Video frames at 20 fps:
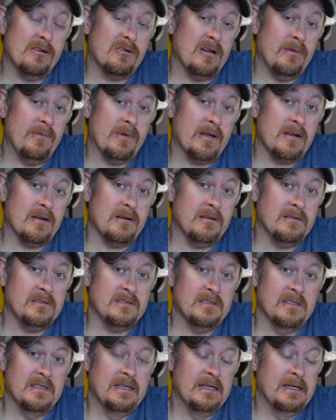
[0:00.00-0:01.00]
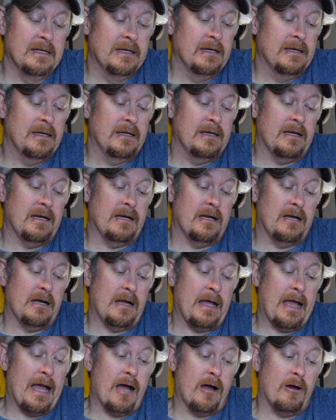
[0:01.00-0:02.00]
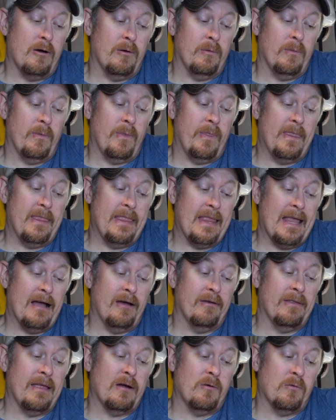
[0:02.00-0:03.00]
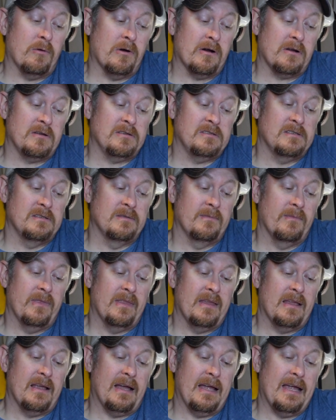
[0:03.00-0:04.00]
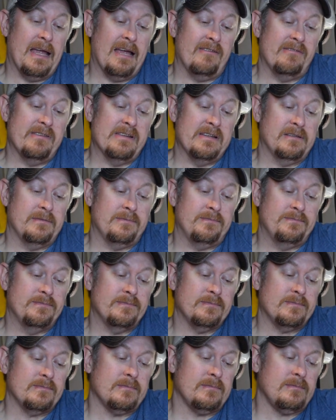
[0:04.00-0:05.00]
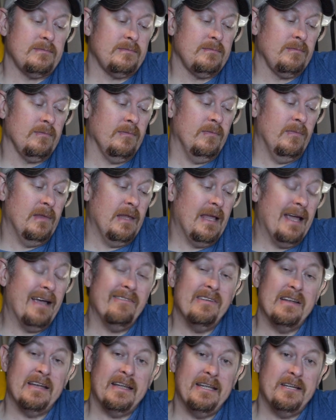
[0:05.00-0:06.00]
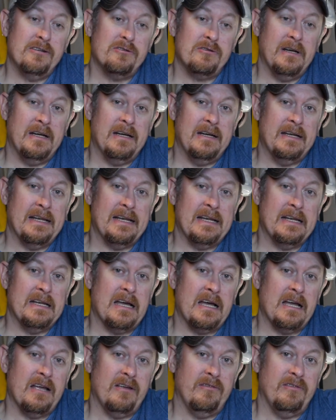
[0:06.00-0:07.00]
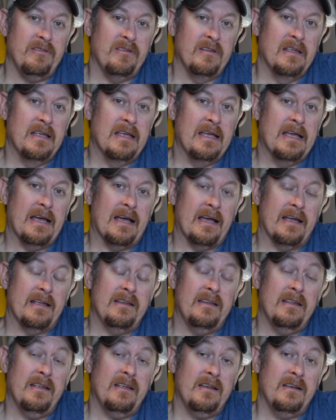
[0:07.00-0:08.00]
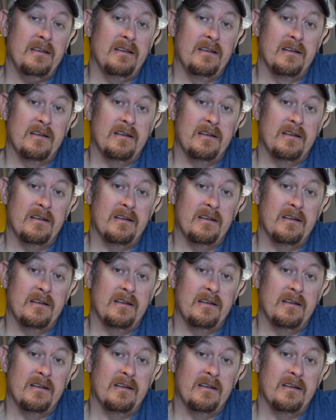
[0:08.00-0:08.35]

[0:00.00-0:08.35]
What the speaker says: treatment goes, how that works. I haven't heat treated any knives. I did